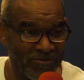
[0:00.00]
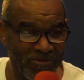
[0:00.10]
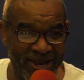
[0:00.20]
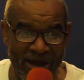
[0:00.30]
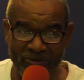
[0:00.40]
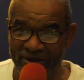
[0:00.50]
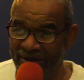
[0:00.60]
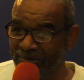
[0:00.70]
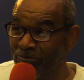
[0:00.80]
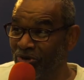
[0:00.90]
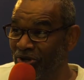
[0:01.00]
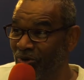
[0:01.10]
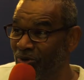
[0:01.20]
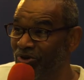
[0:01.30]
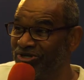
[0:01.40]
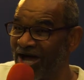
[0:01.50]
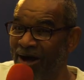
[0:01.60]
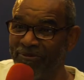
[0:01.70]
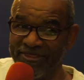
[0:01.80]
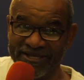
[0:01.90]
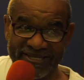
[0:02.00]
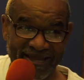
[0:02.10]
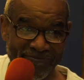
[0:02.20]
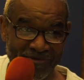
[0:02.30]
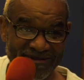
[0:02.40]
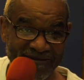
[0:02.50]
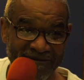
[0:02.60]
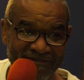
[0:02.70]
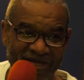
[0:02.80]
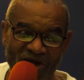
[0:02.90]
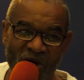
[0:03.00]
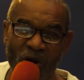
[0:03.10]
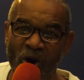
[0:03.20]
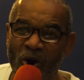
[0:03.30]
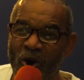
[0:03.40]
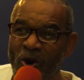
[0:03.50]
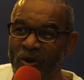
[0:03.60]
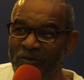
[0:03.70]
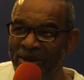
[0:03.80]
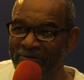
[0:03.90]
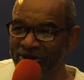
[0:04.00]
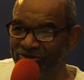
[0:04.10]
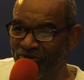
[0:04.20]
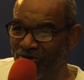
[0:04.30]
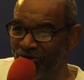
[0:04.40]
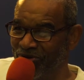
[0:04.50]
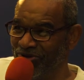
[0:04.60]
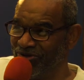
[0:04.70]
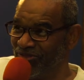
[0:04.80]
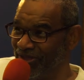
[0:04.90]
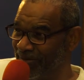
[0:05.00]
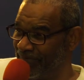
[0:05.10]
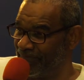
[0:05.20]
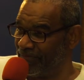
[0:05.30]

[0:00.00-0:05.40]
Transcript: but I will put it on top of the table that all may be drawn to them.